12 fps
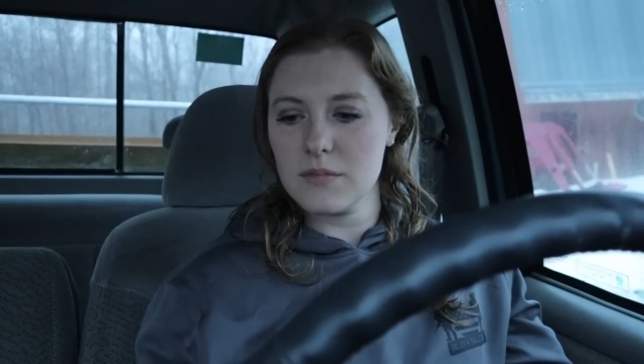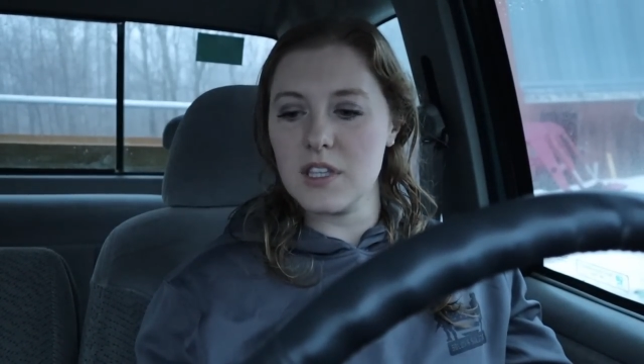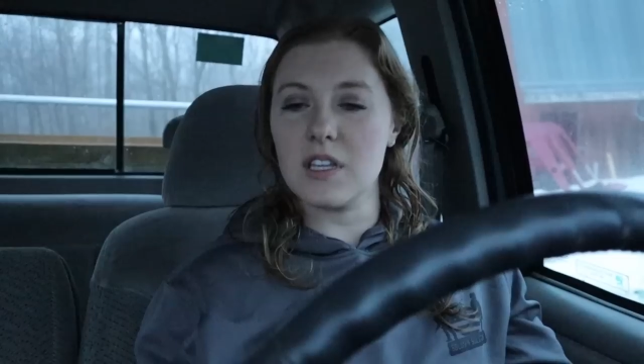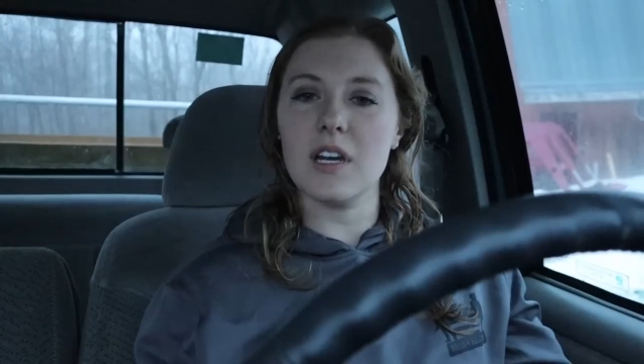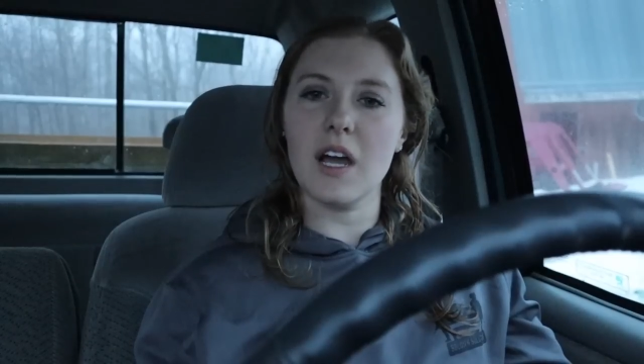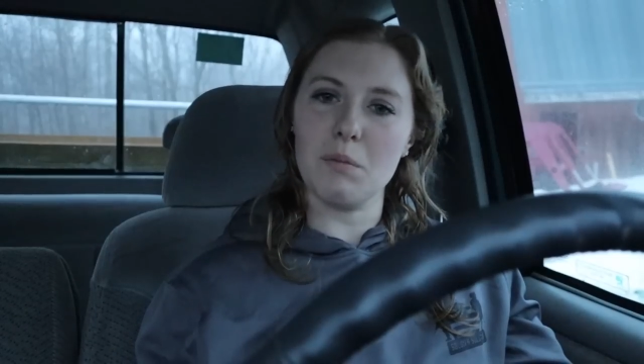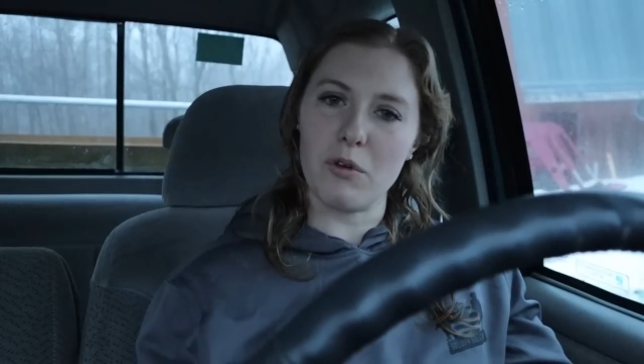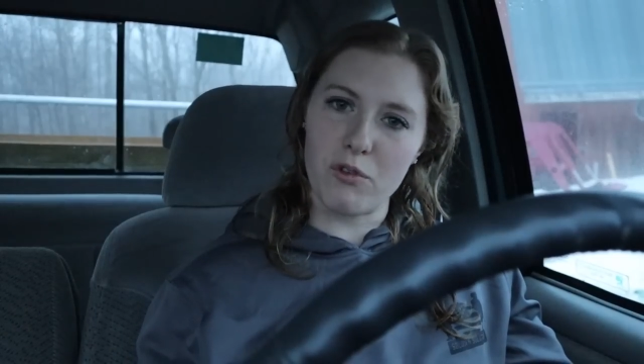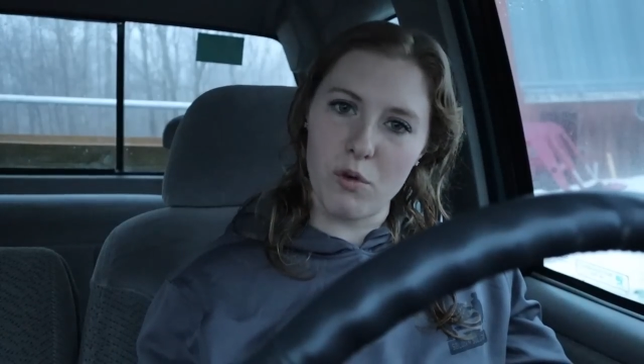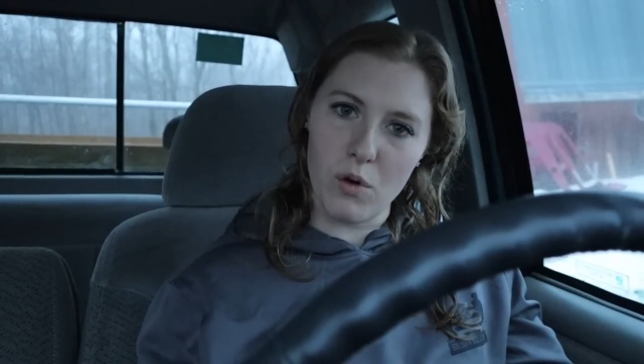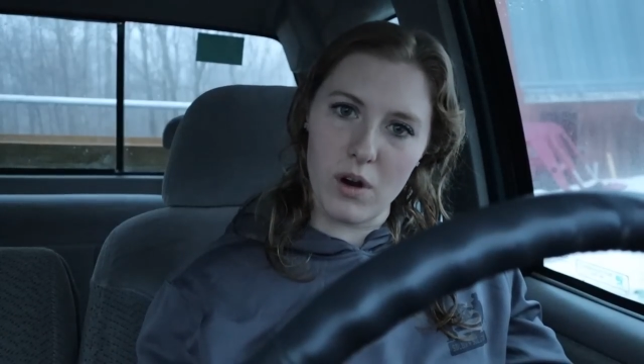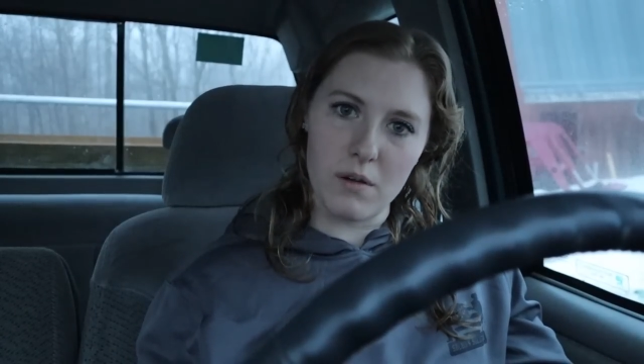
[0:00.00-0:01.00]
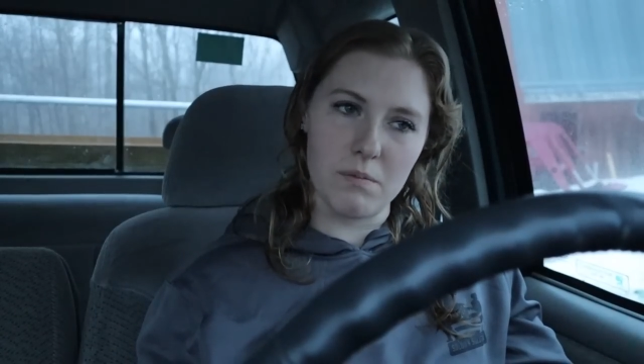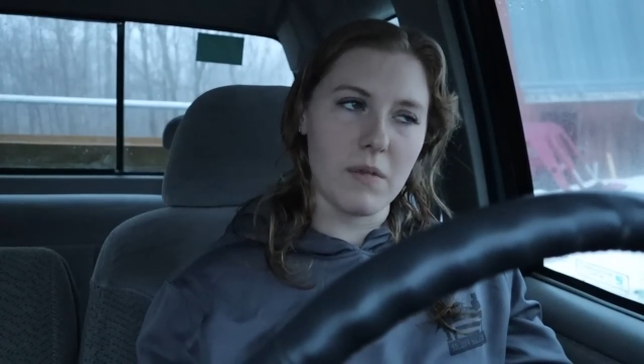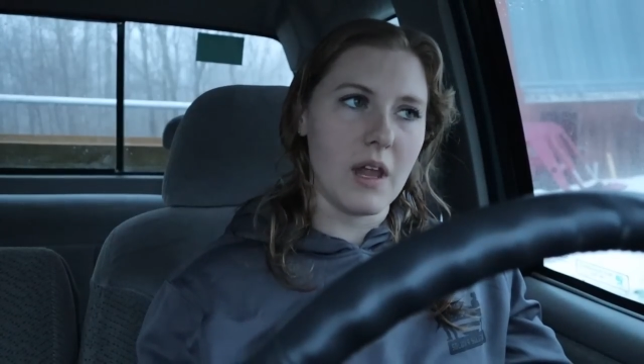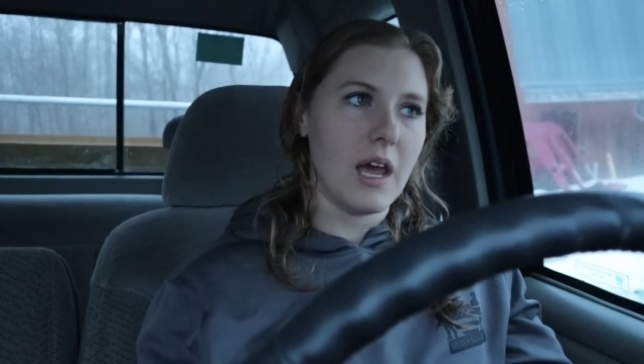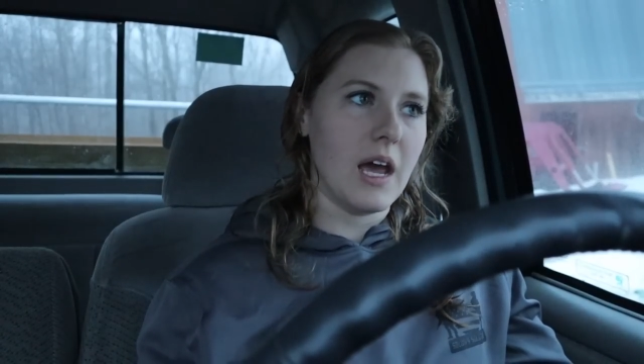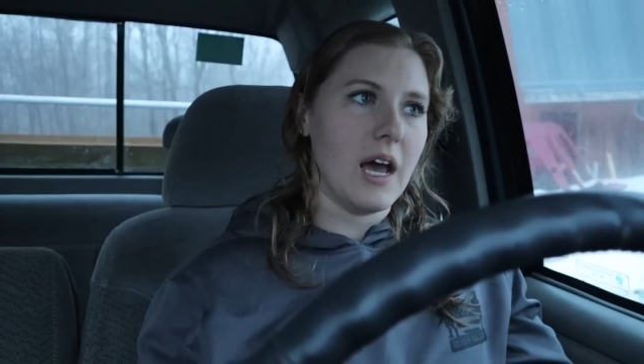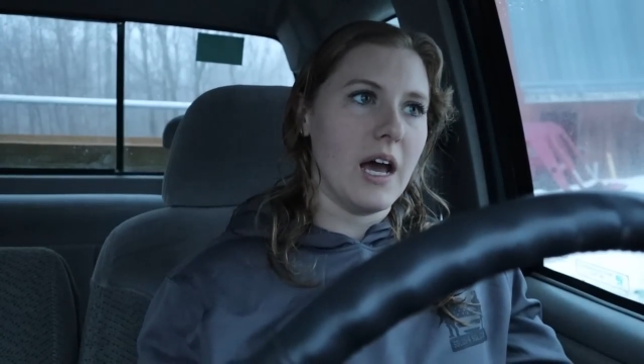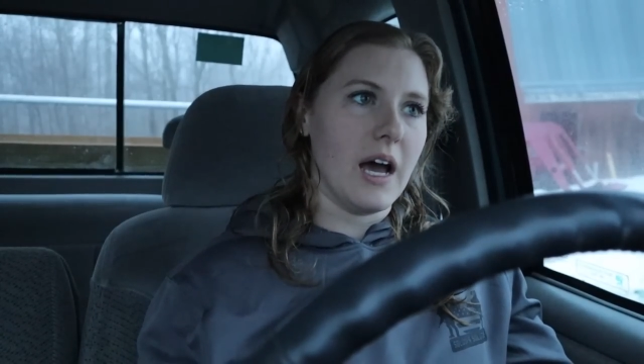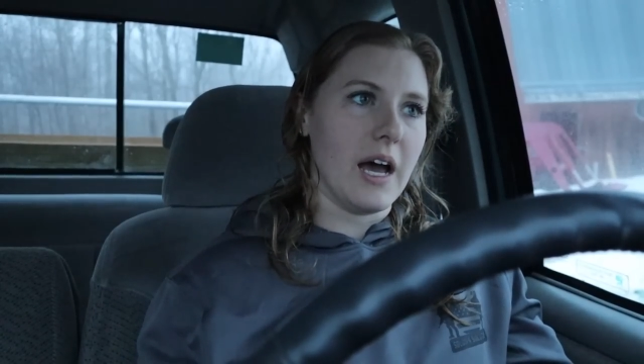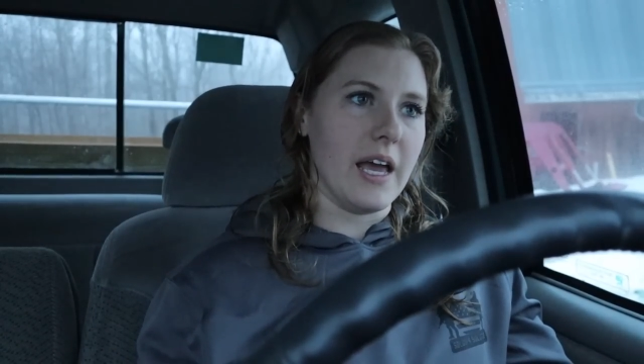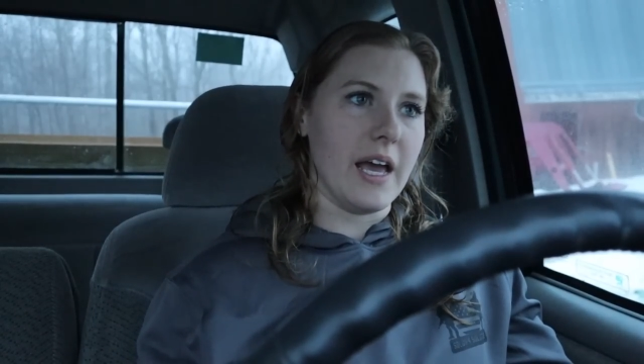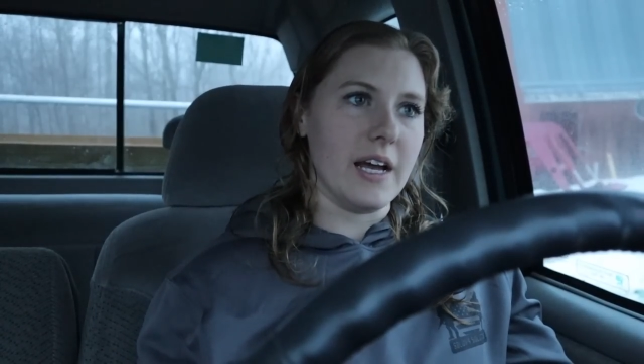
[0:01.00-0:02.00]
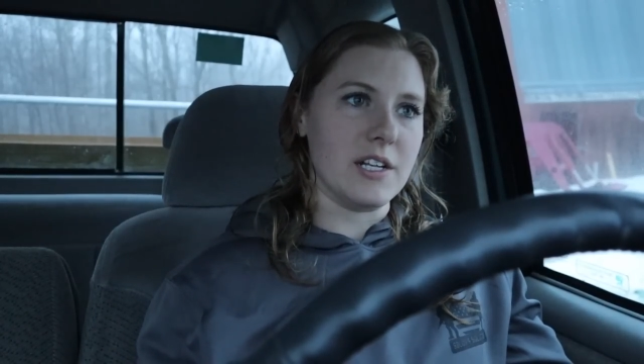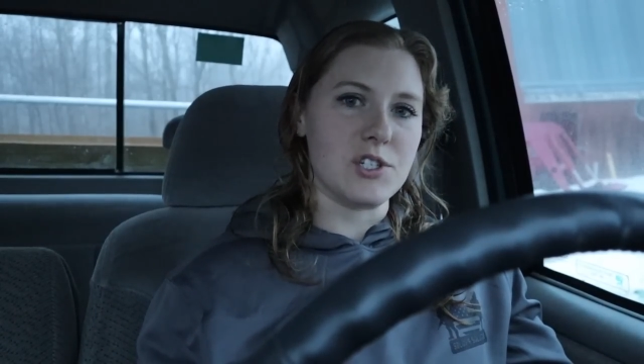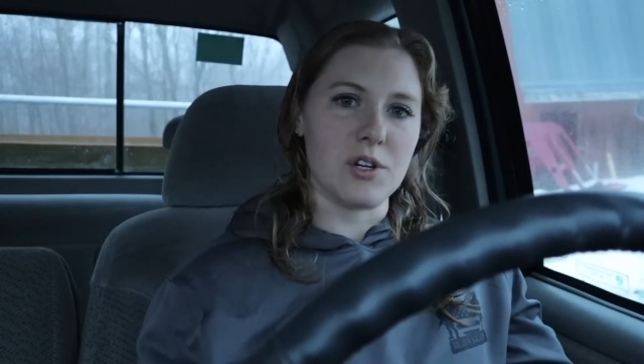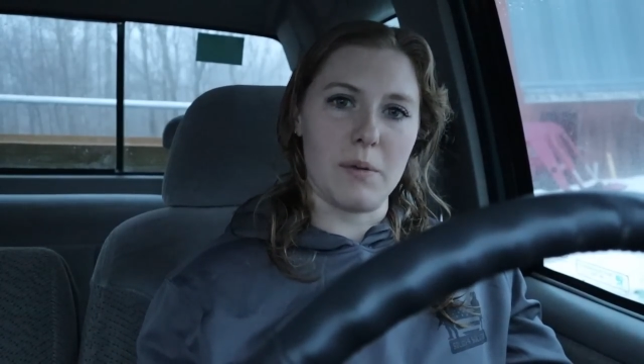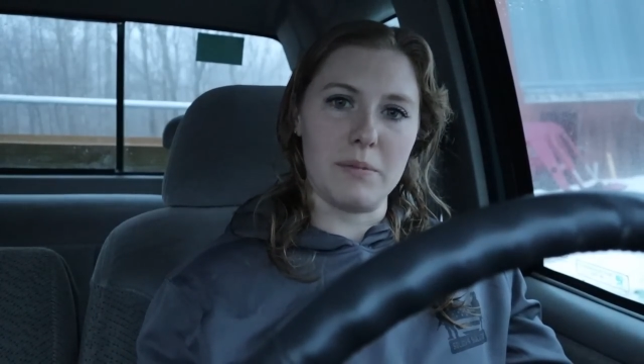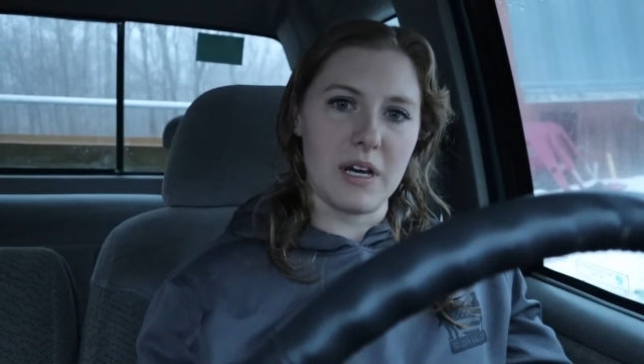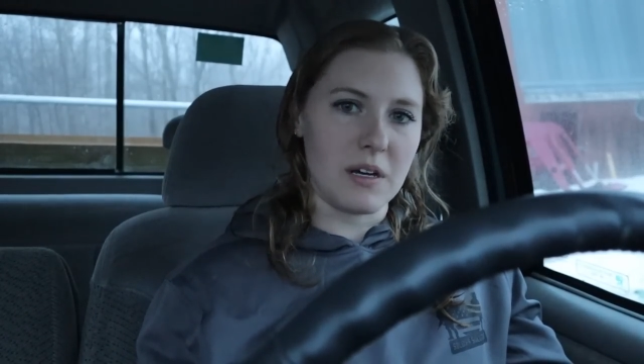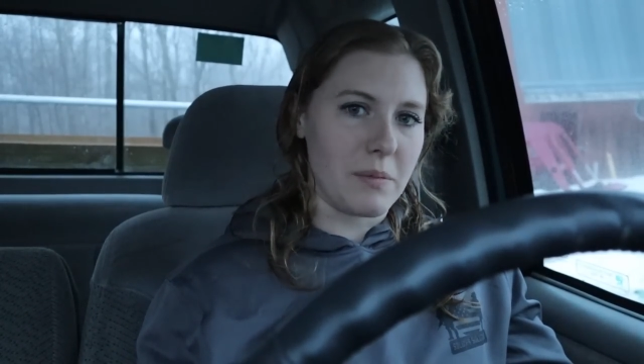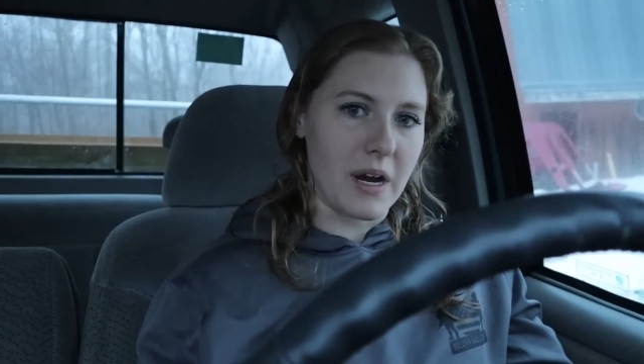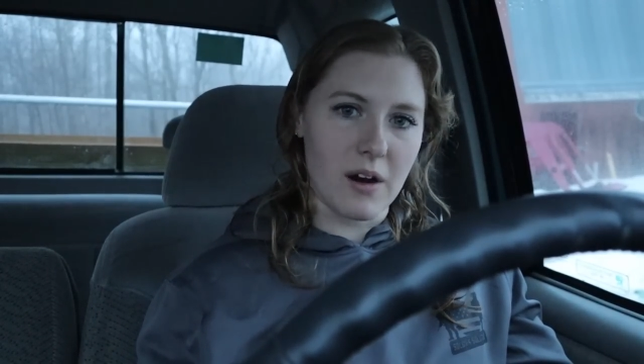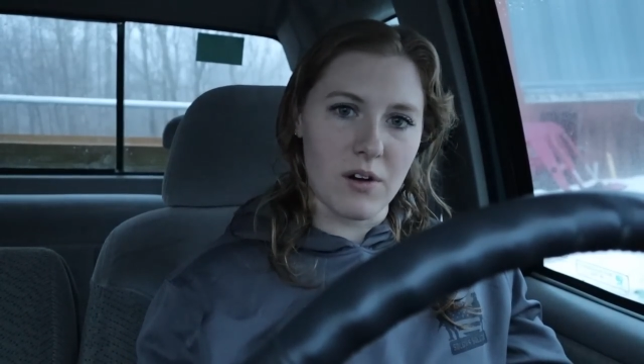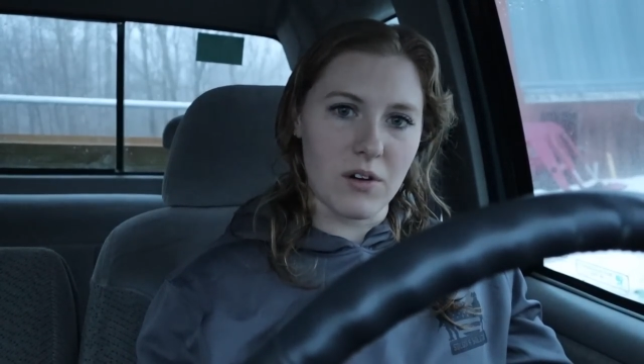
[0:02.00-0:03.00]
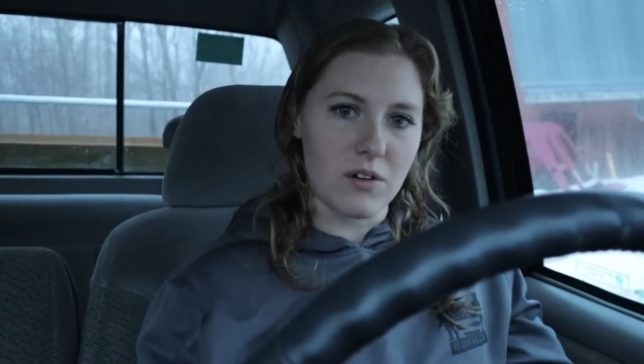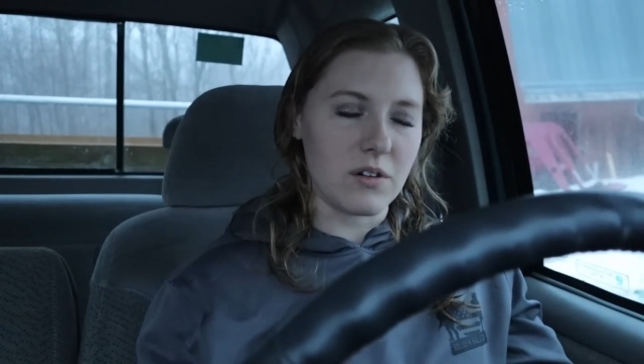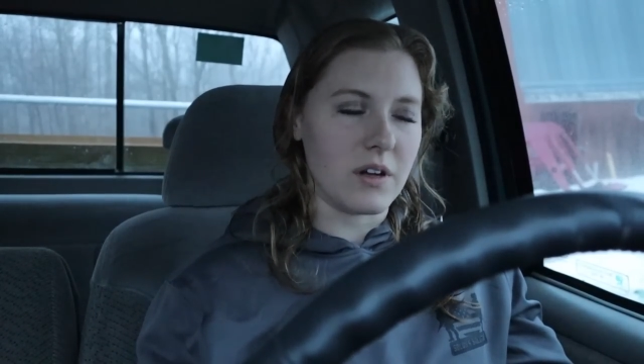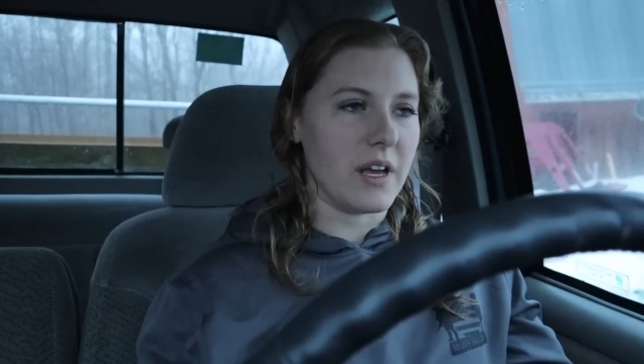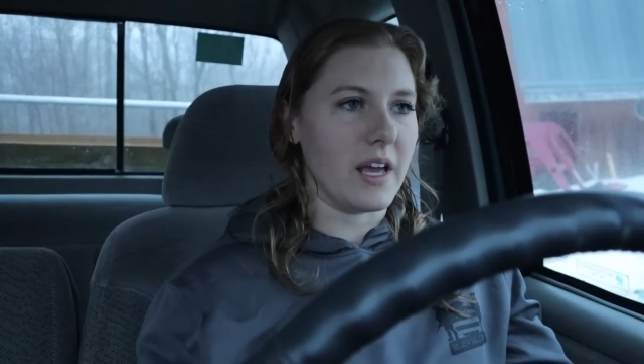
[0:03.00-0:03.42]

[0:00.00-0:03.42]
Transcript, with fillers: the night before. I had scrubbed out a barrel